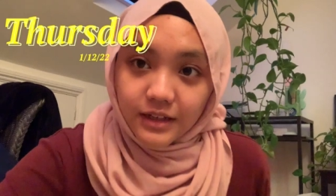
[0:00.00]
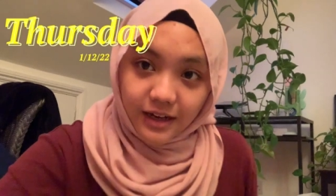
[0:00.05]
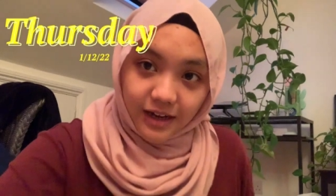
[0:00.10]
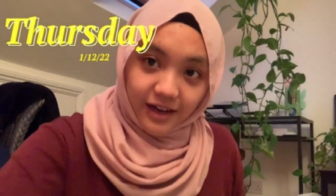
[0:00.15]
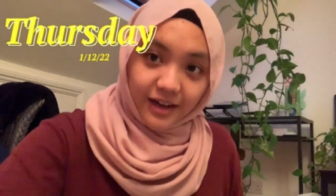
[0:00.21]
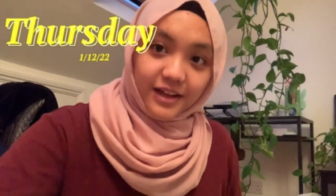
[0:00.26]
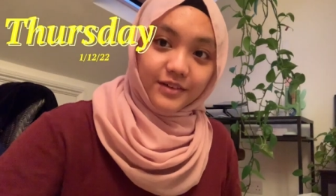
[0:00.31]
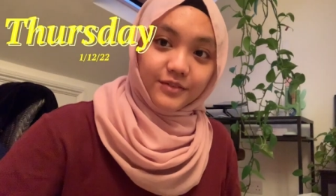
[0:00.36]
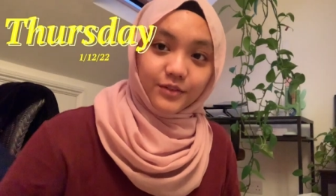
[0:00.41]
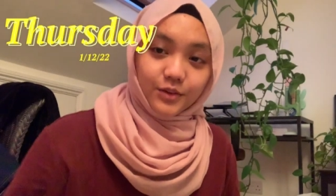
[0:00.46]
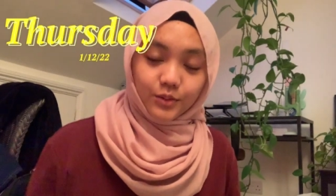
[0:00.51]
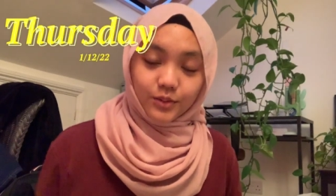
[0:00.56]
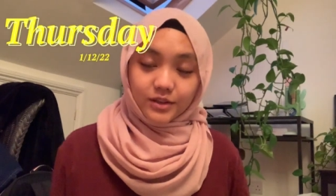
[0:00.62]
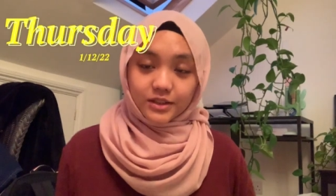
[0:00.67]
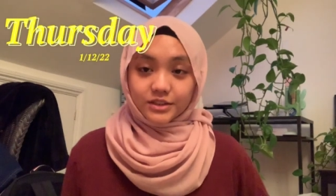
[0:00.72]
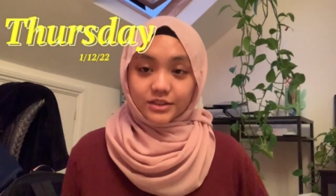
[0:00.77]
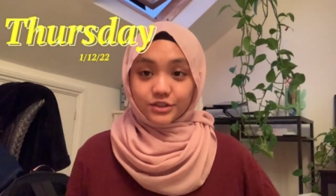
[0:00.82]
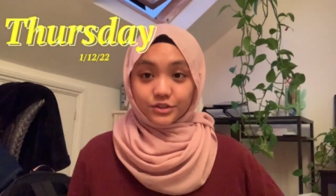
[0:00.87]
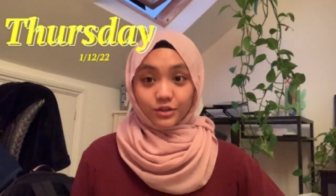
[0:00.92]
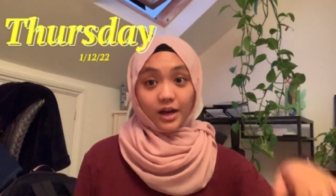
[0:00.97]
Hi
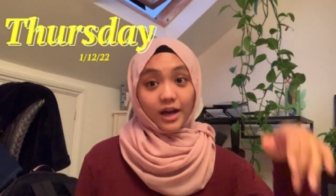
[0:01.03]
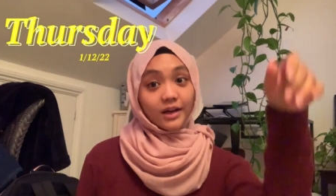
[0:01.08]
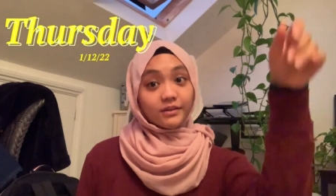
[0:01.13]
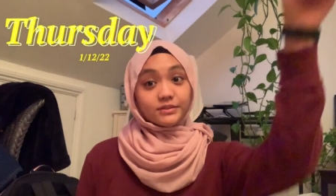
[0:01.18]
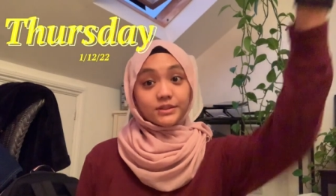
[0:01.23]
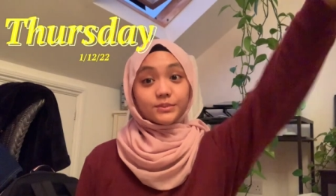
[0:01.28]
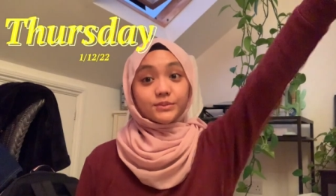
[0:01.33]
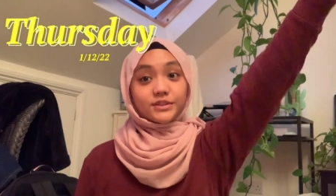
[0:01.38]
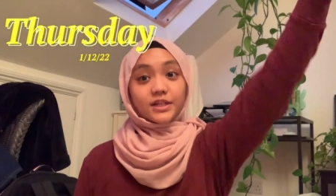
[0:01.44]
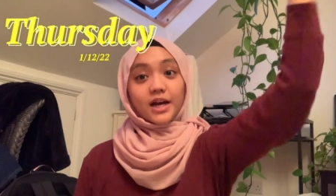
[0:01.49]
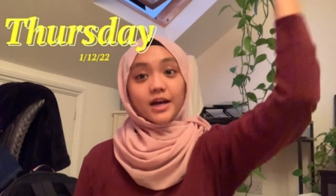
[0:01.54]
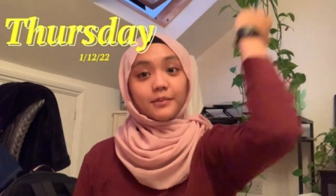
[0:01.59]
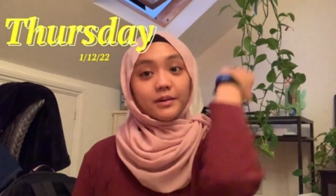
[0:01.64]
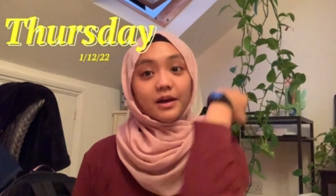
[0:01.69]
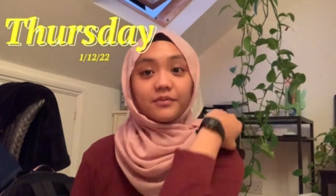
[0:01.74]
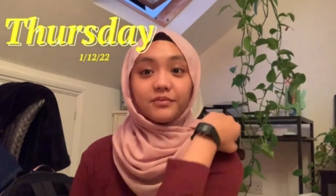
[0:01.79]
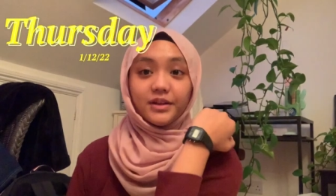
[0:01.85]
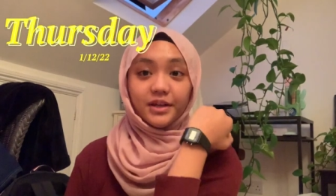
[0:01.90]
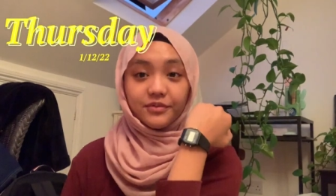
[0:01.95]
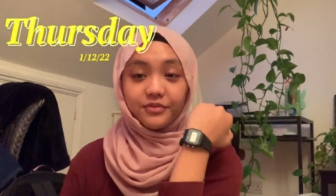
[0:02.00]
everyone, so I have some time, I
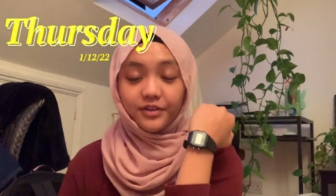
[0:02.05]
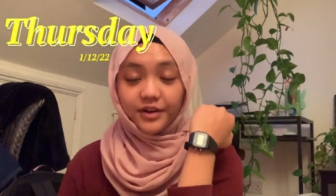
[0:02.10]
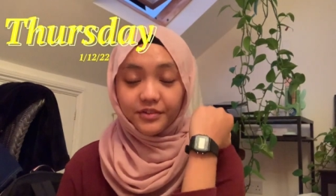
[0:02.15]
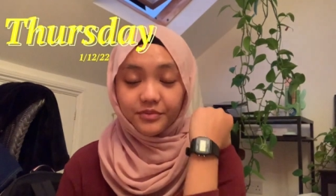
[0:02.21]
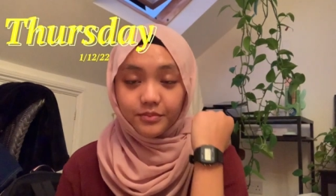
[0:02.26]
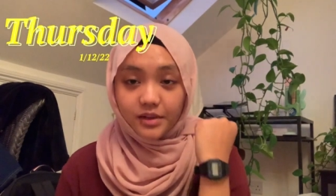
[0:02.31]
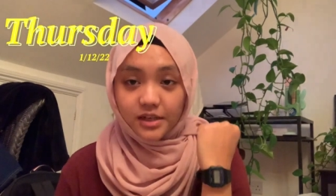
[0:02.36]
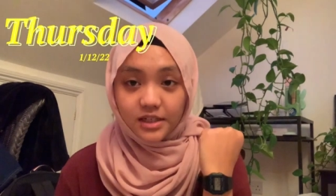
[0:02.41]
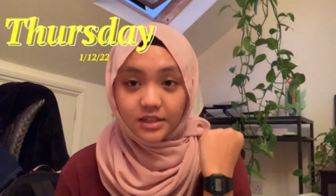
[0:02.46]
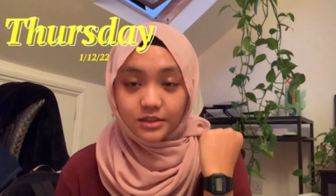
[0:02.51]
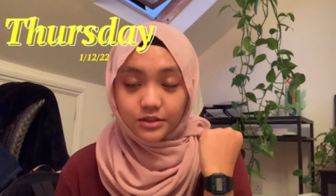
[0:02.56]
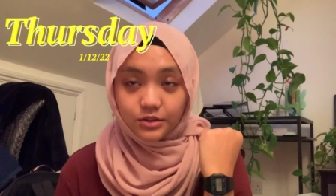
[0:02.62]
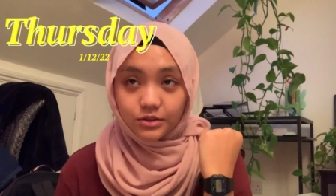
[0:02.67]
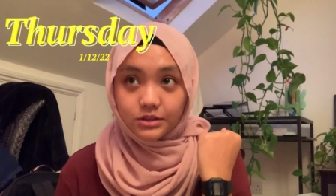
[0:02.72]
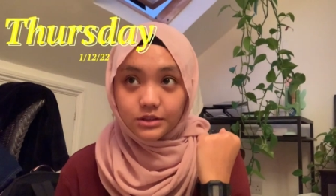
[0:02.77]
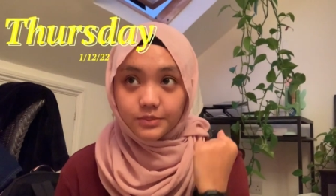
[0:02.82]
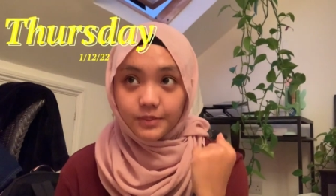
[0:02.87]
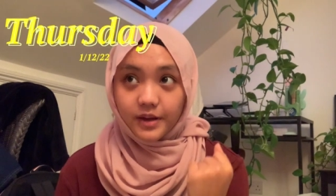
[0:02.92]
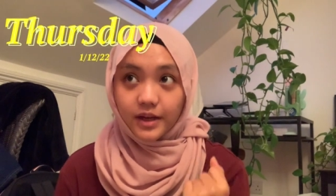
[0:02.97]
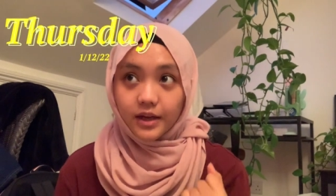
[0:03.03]
have like 5 minutes to
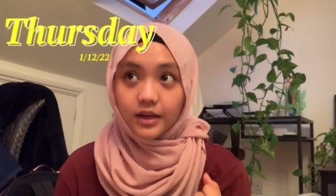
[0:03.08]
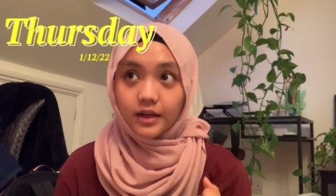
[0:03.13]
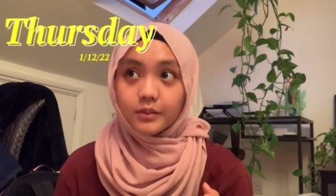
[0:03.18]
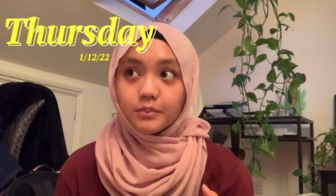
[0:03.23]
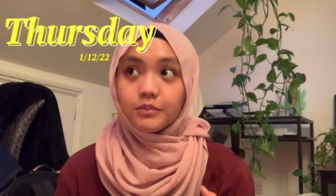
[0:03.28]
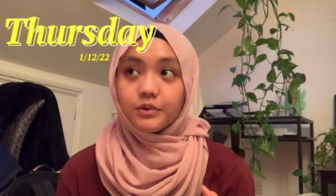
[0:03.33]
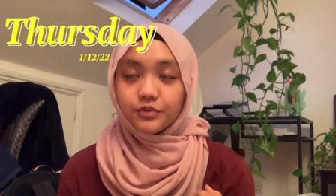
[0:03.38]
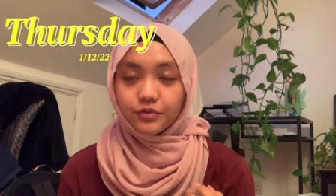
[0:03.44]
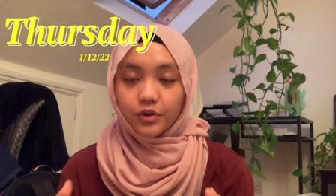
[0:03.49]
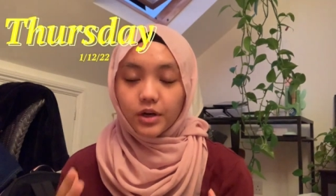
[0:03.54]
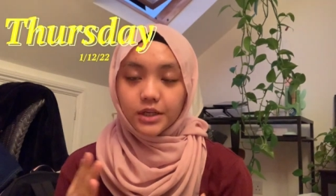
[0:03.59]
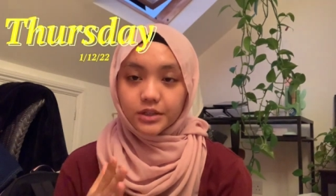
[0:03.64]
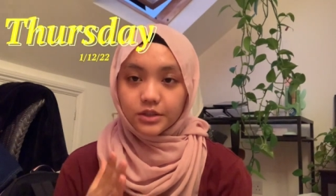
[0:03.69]
spare before I